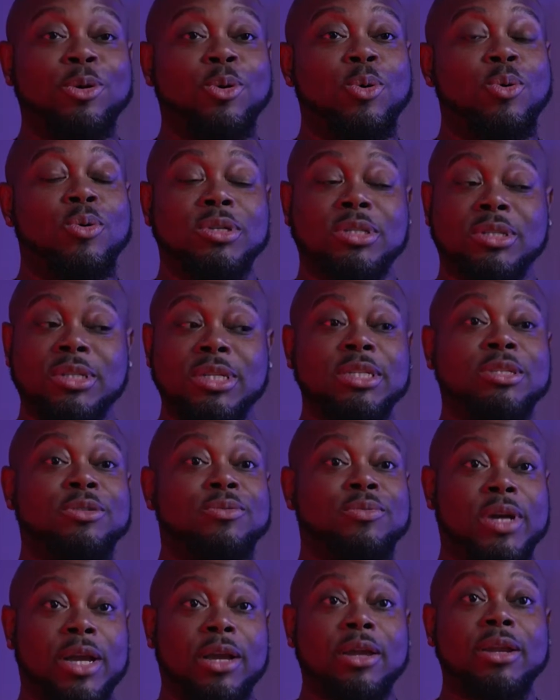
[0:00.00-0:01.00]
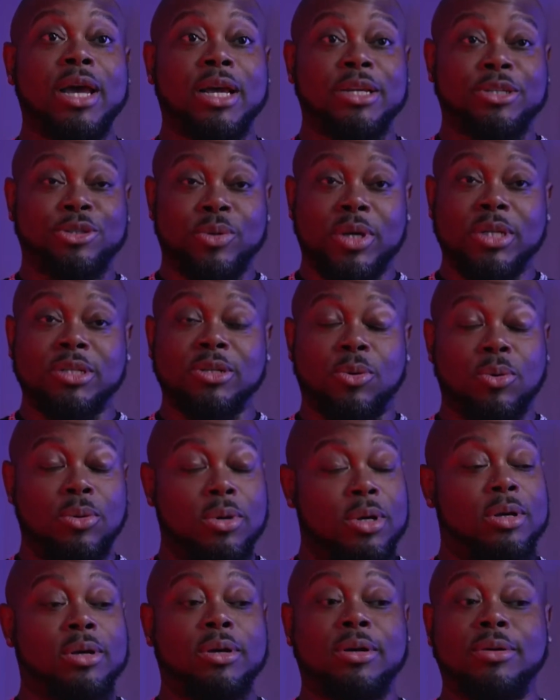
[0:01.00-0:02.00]
courts need to recognize you as
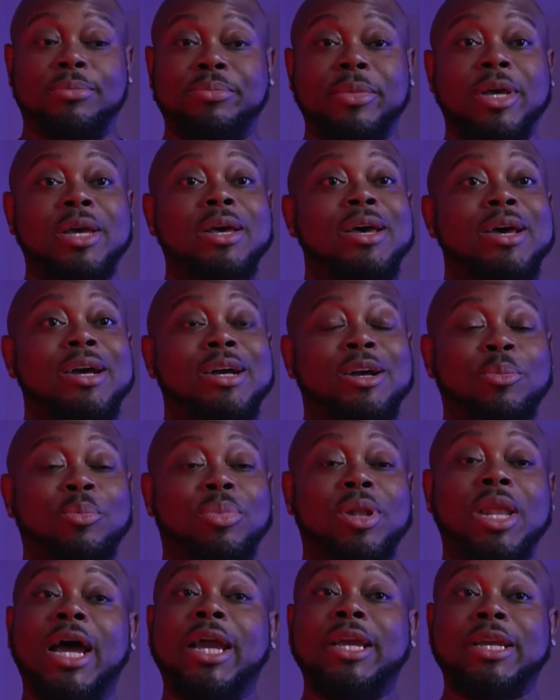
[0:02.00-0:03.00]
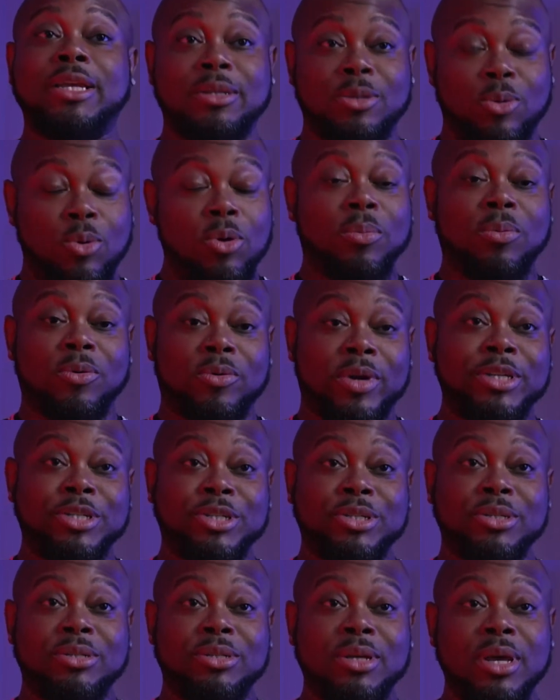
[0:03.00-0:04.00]
a compliant
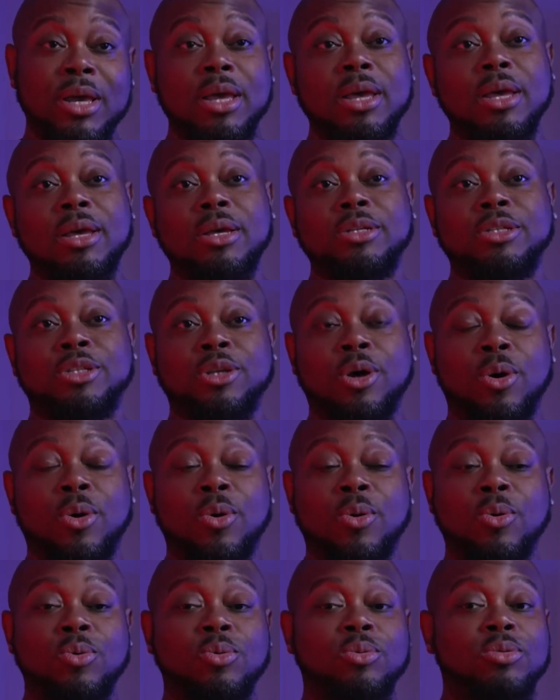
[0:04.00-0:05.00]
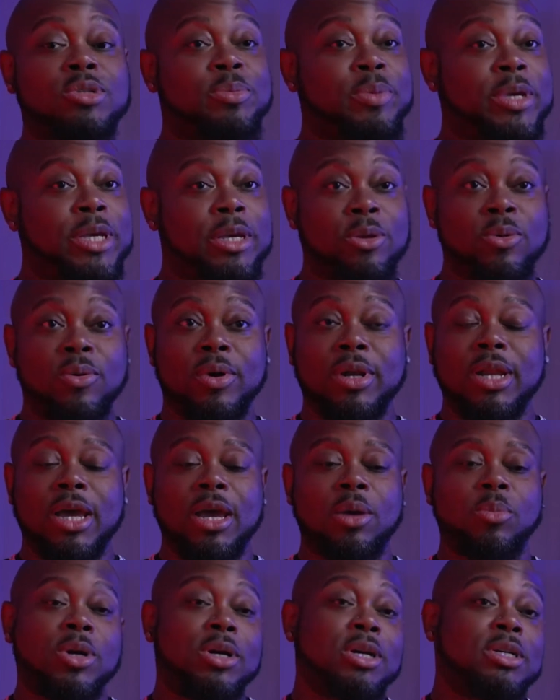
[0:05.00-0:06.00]
corporation. So speaking on
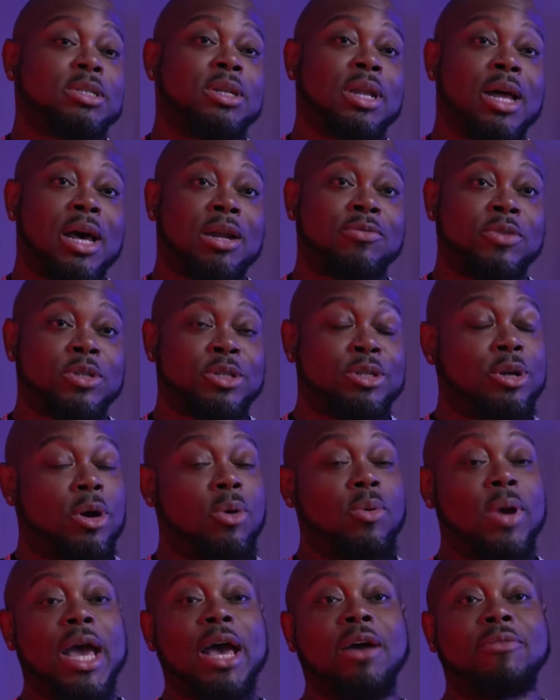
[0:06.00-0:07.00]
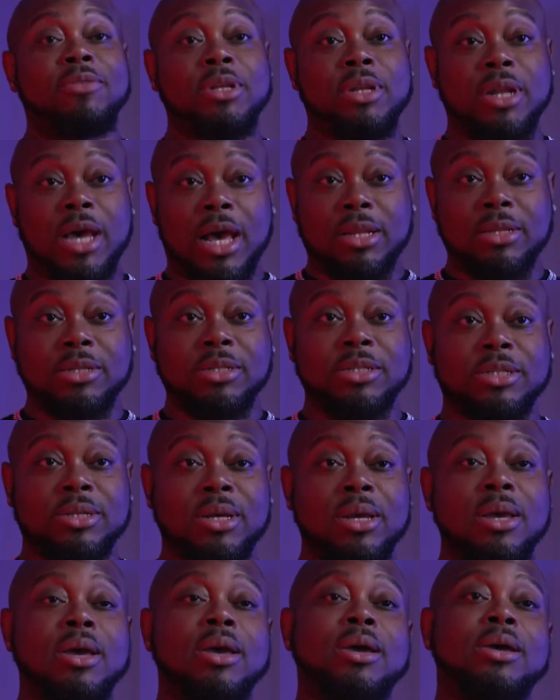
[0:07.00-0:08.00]
that, because a lot of us don't have the knowledge,
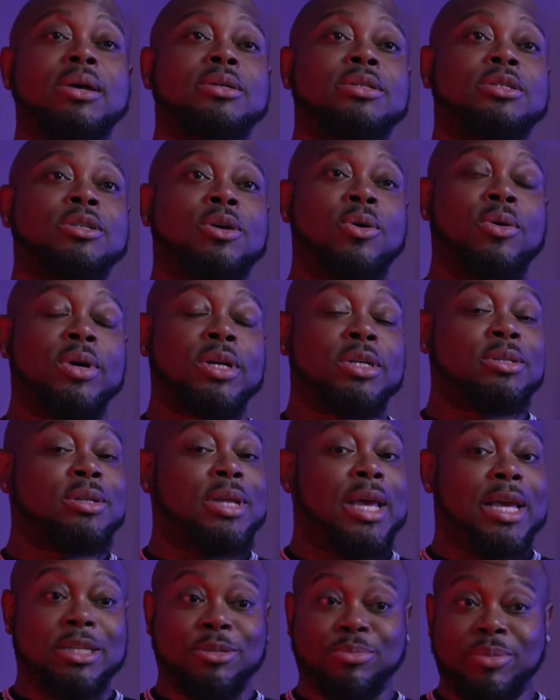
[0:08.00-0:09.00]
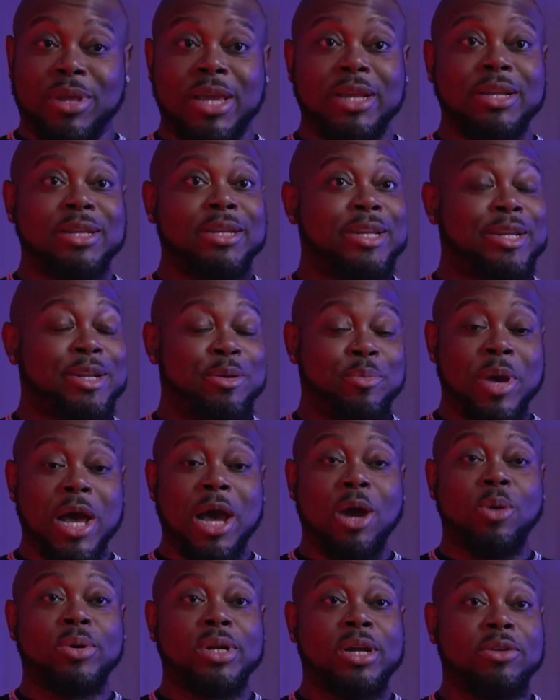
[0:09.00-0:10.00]
so explaining and
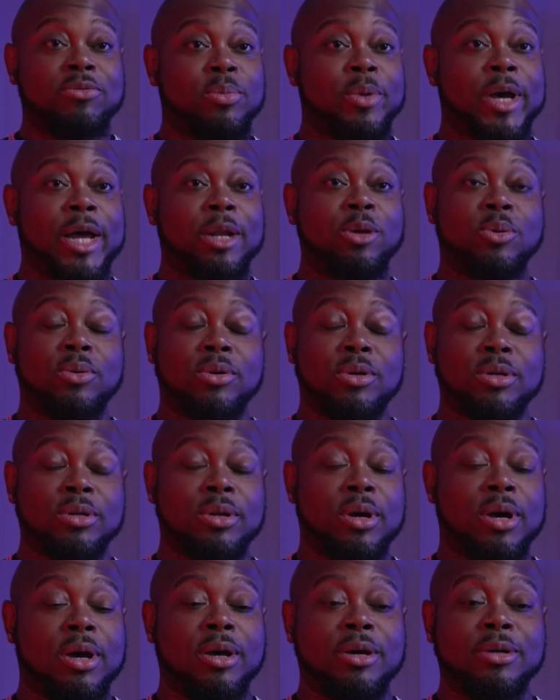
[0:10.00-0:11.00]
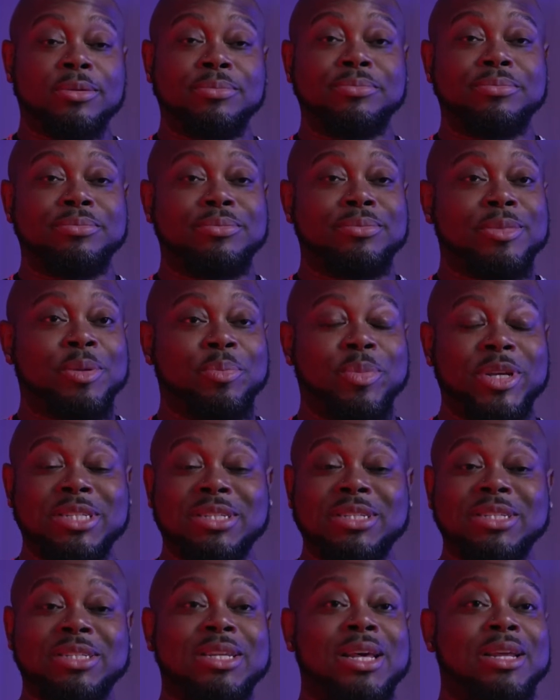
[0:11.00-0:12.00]
empowering everybody on the
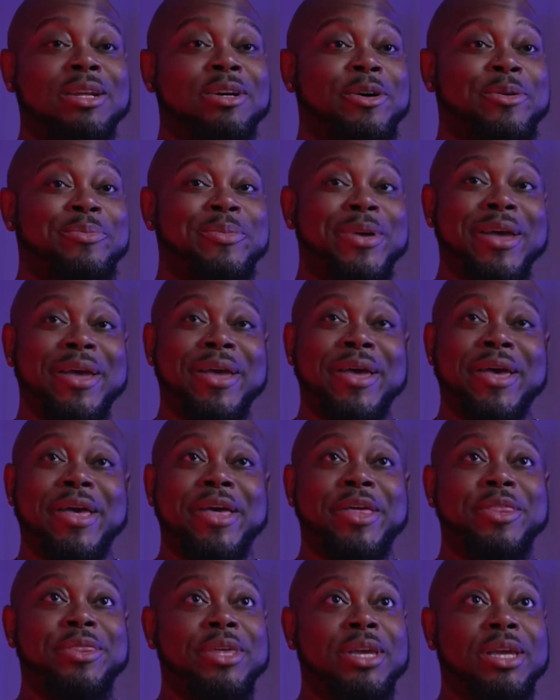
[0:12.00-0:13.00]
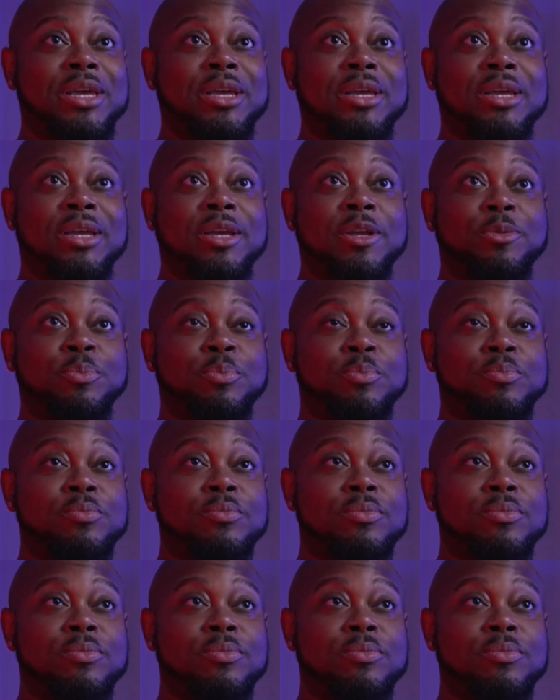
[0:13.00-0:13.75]
business setup. Then